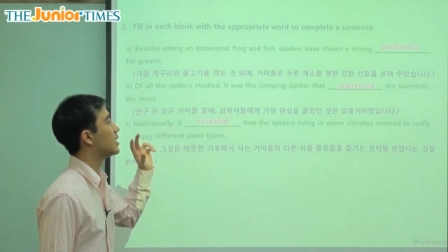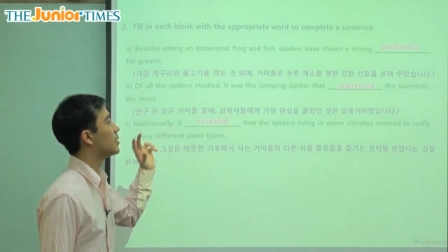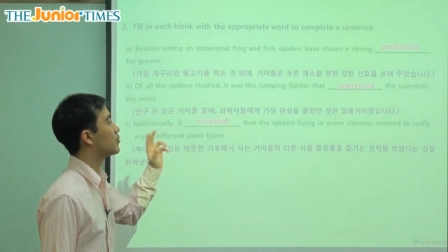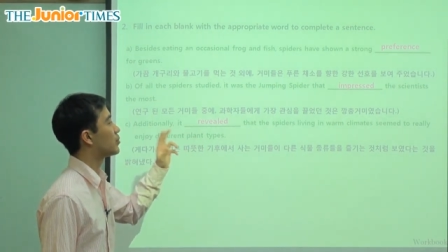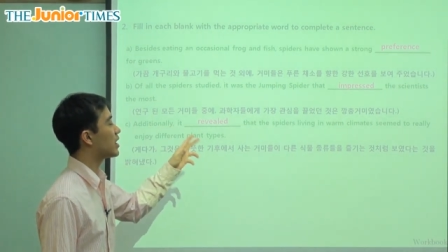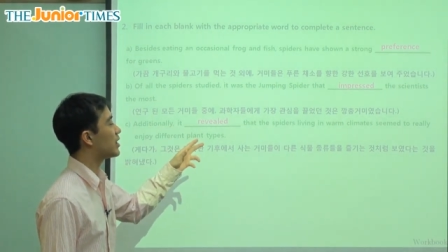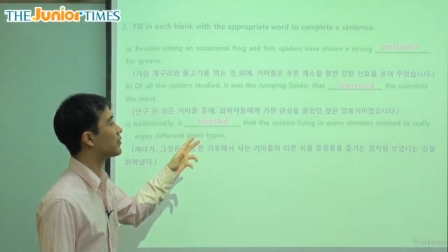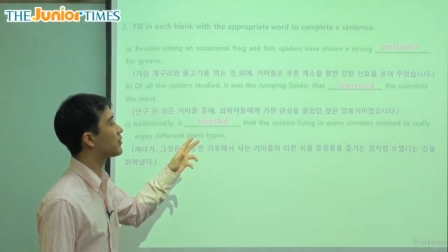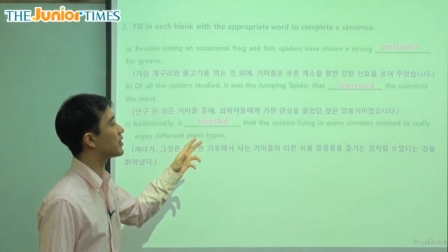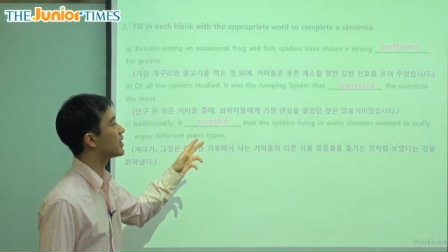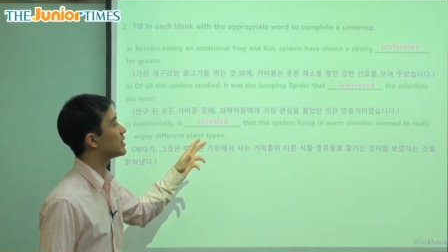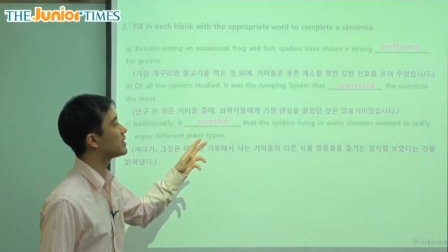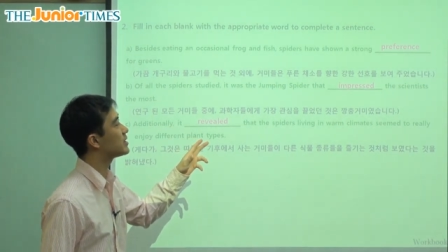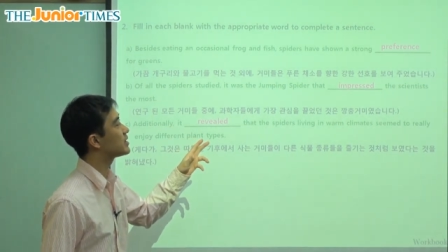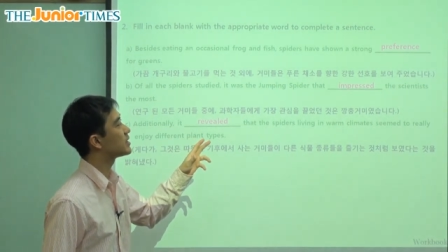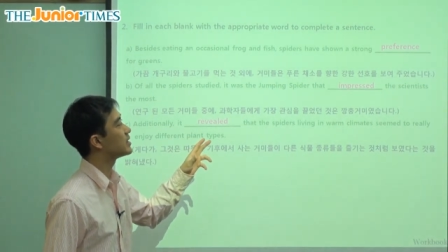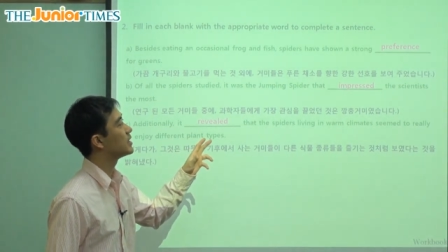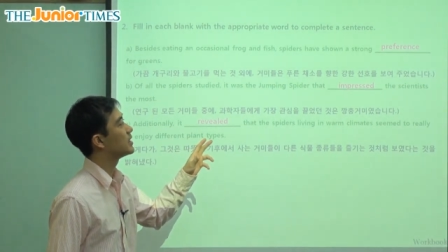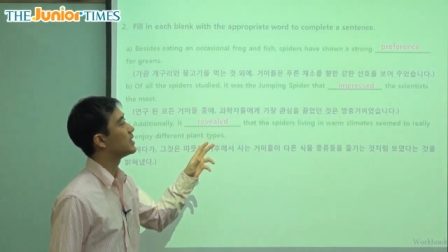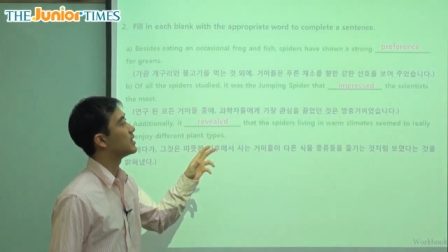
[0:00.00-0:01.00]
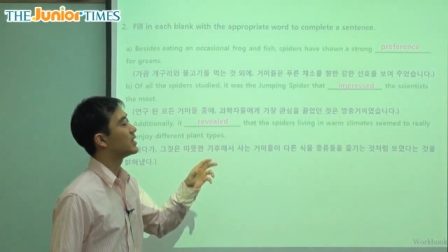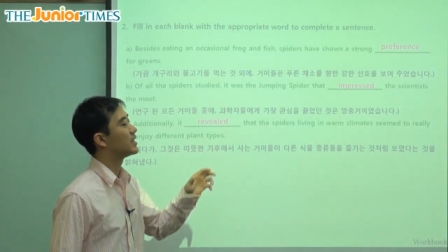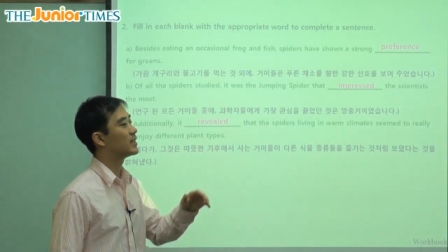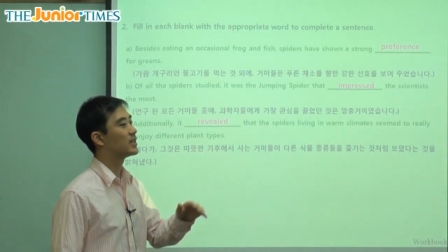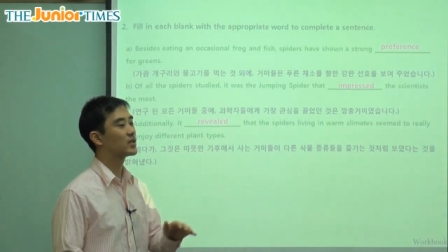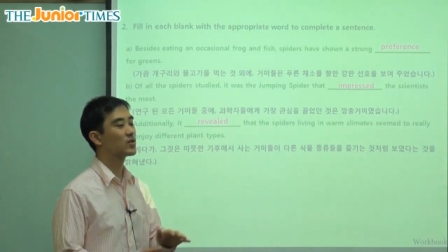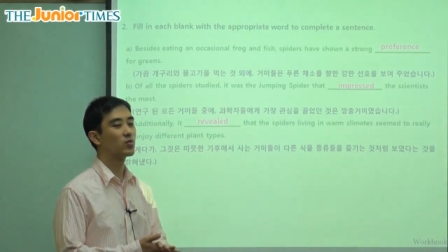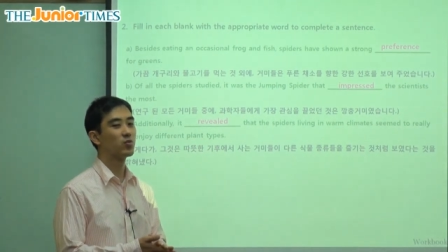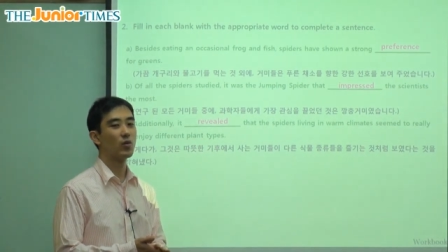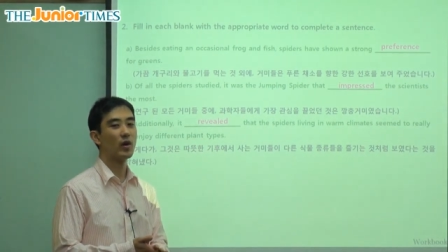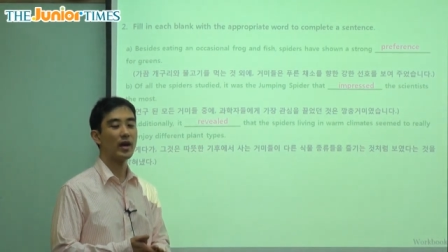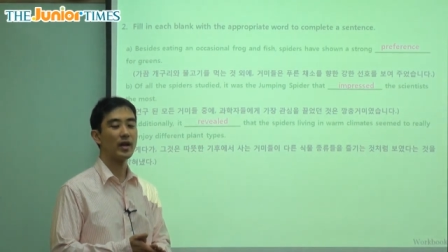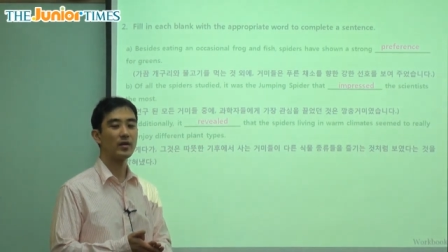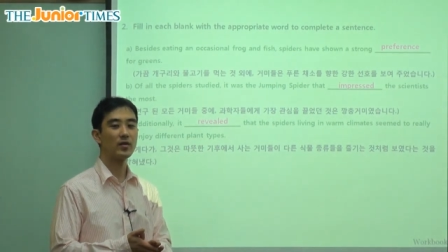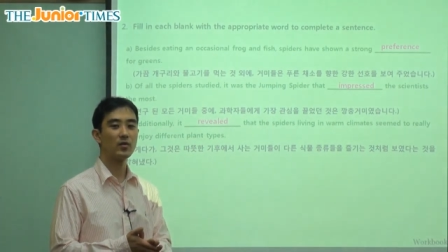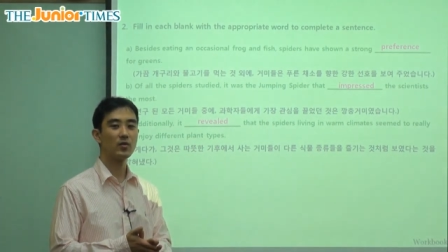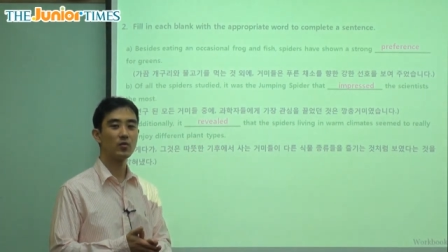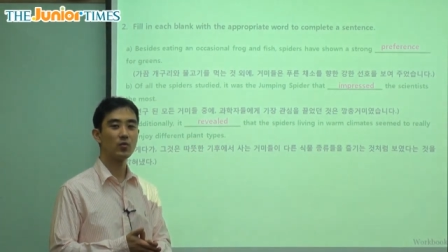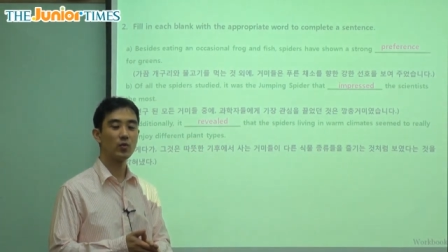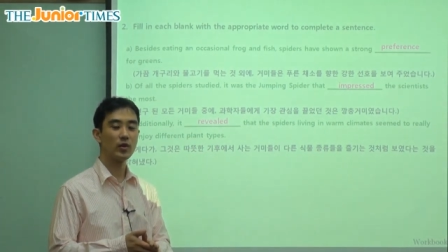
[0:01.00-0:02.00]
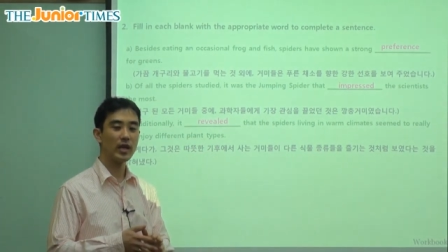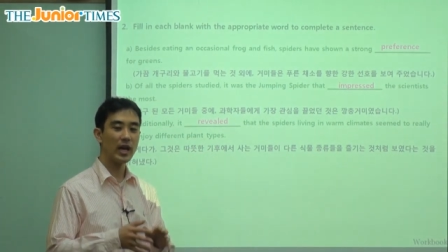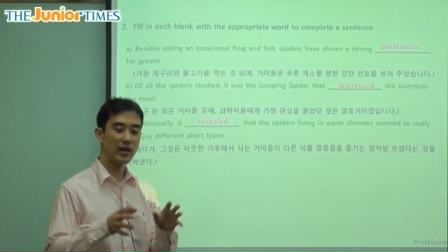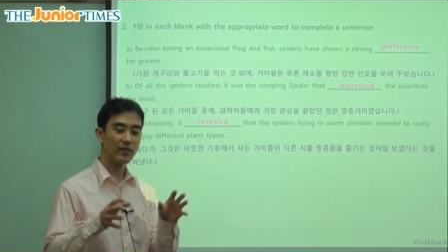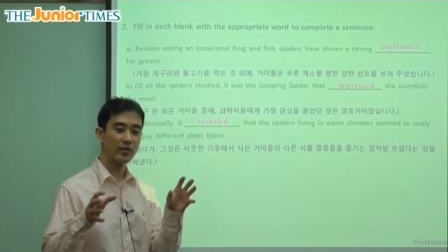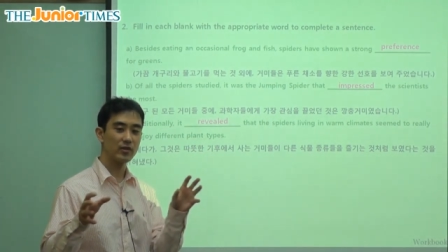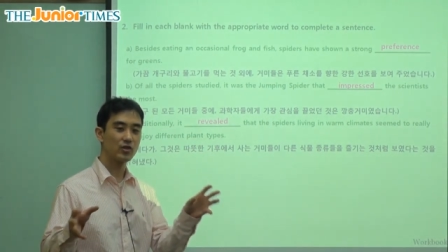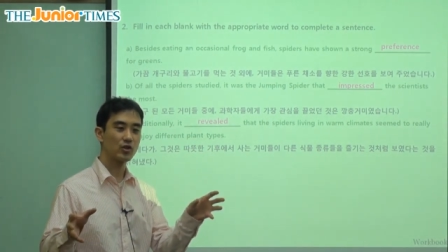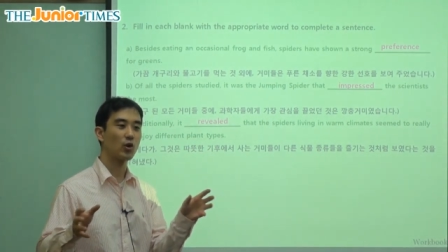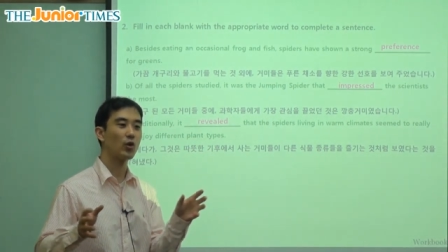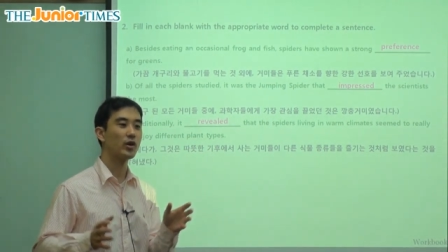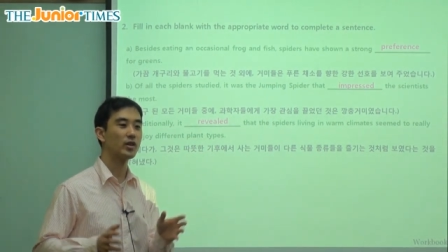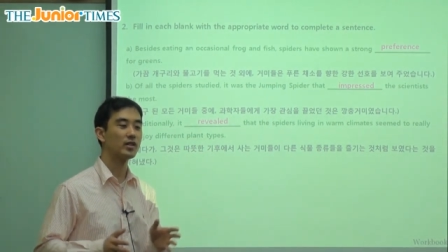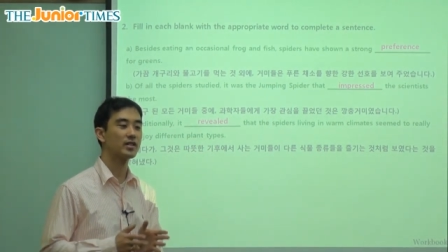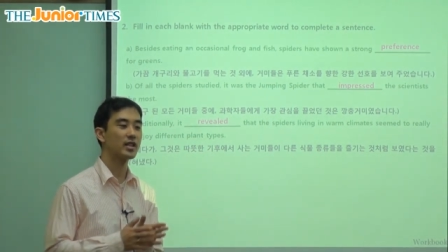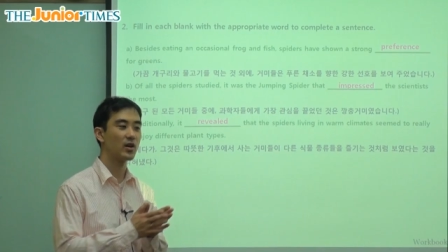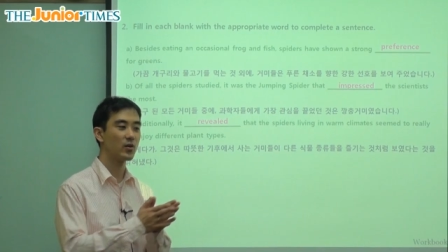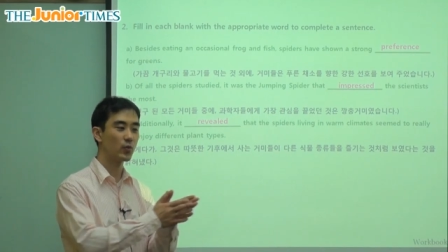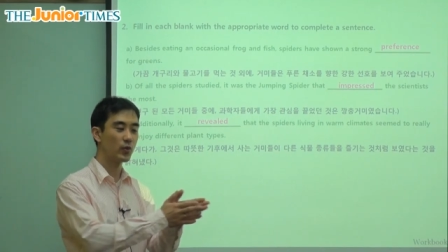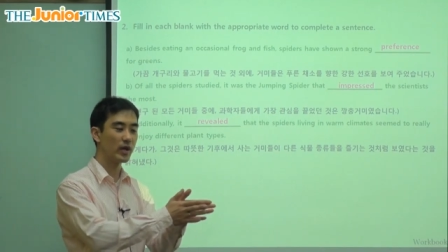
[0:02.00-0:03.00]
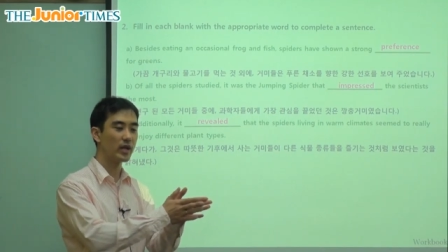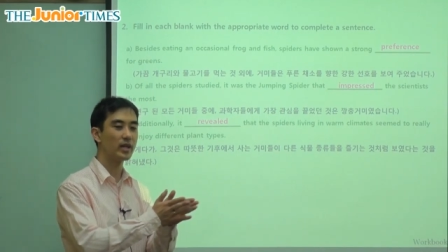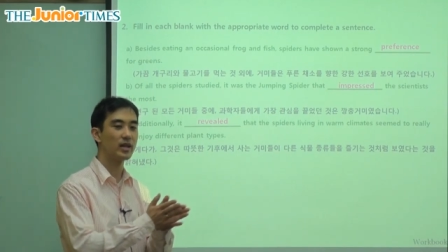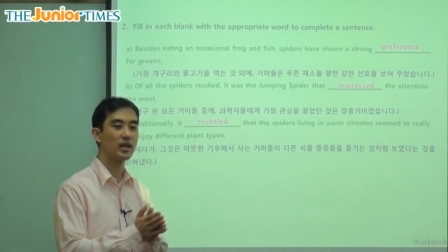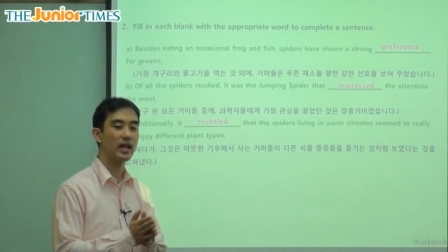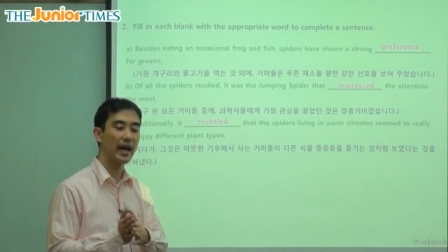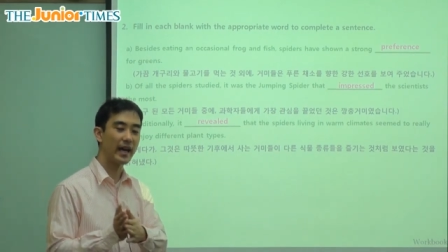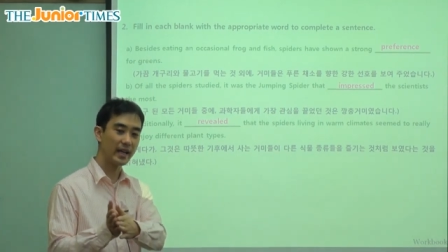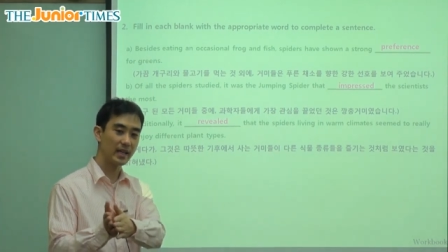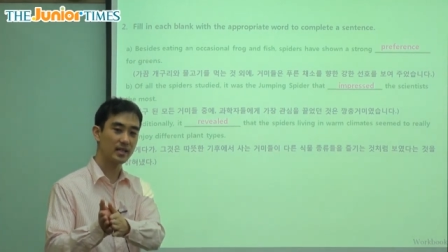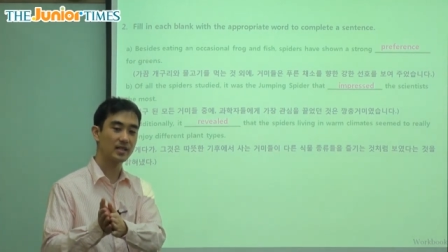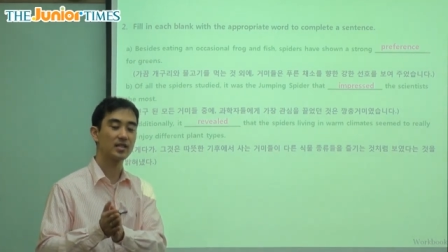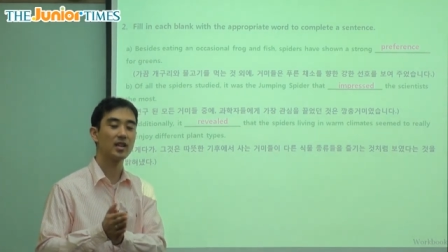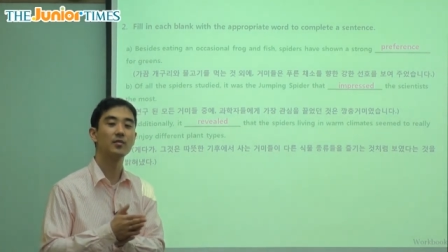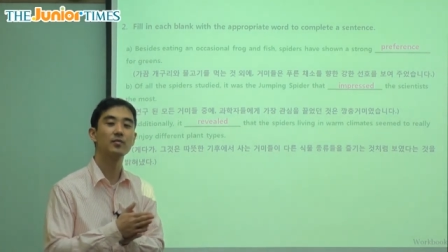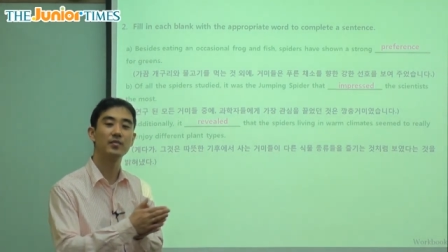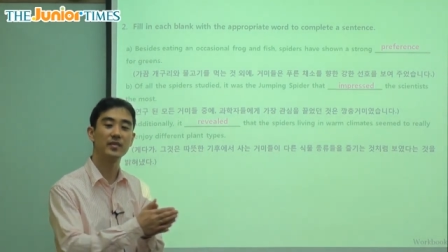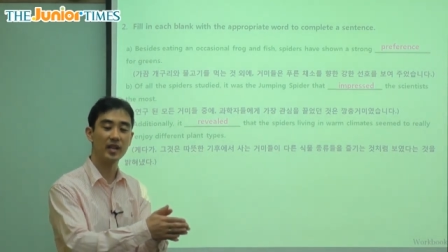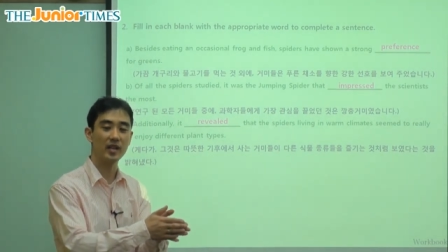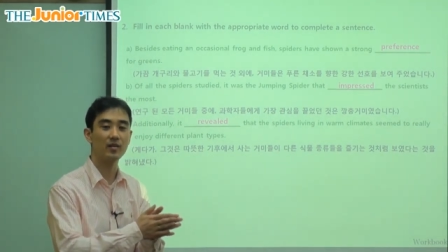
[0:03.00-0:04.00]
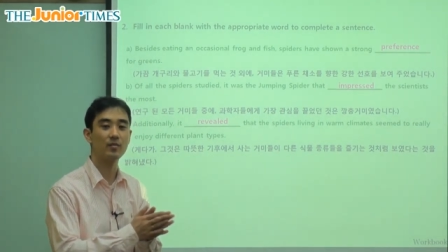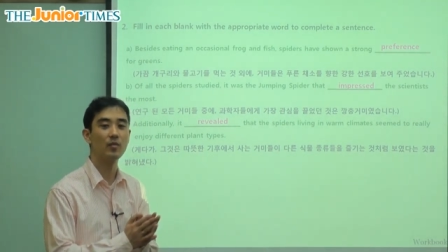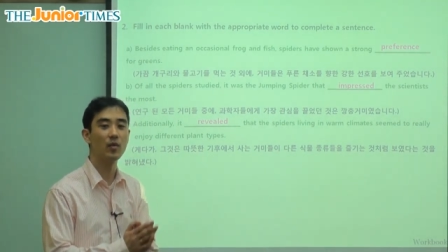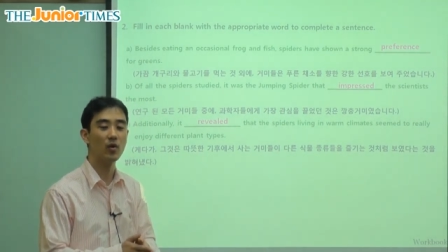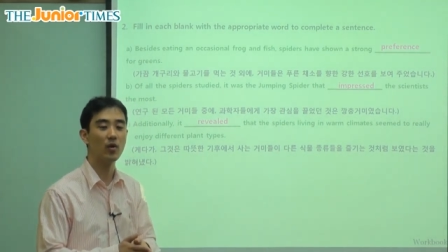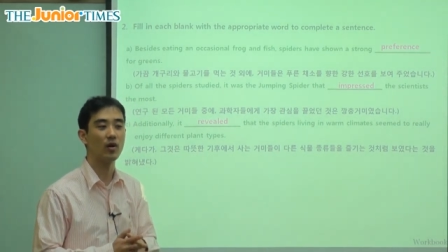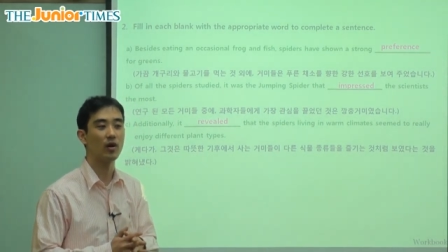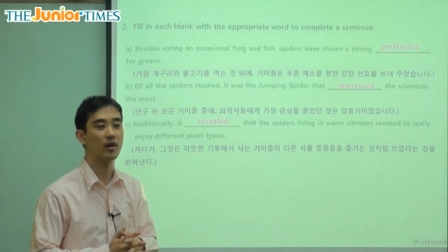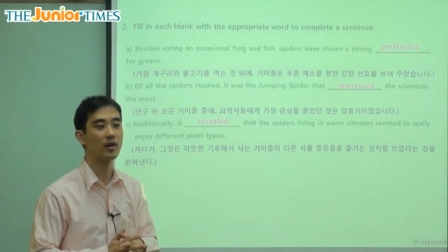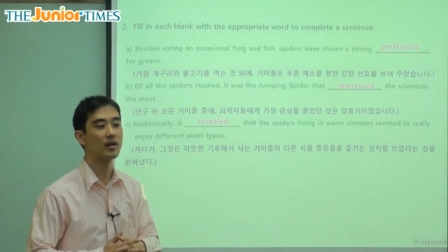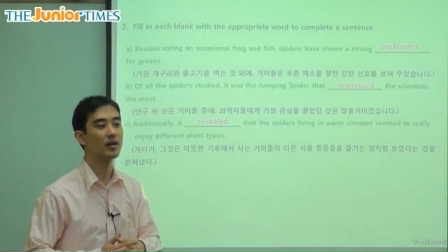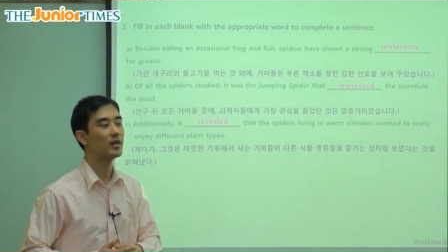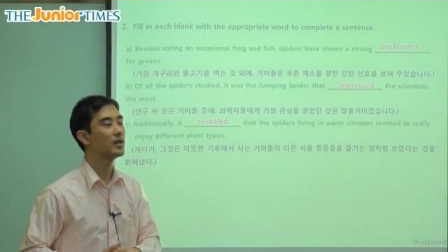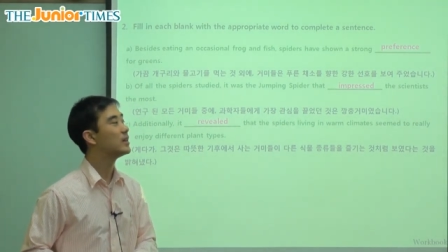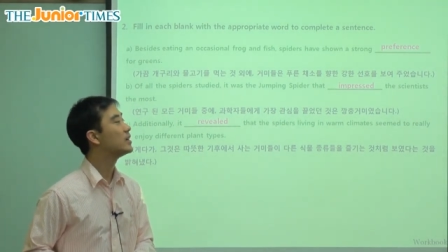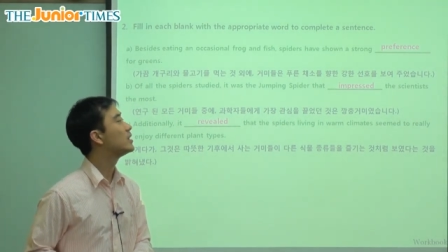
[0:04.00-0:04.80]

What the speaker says: preference is when we have a choice and we like something more.